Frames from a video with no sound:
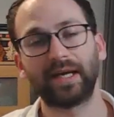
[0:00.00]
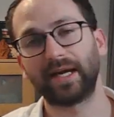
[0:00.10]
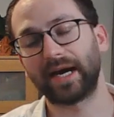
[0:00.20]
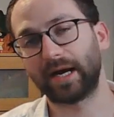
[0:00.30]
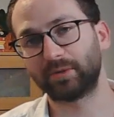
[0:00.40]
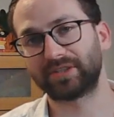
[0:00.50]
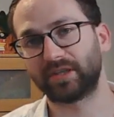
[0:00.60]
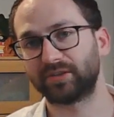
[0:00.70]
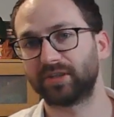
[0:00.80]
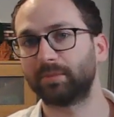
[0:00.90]
how
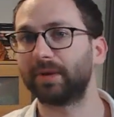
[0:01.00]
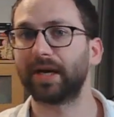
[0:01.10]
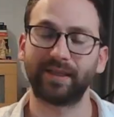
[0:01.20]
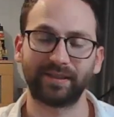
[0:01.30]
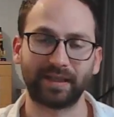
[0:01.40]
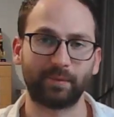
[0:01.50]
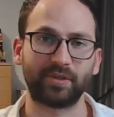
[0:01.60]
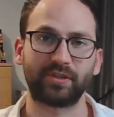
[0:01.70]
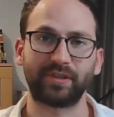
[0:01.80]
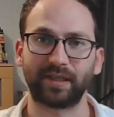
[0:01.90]
cells repair damaged
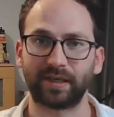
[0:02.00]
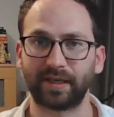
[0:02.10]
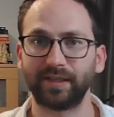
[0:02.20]
DNA.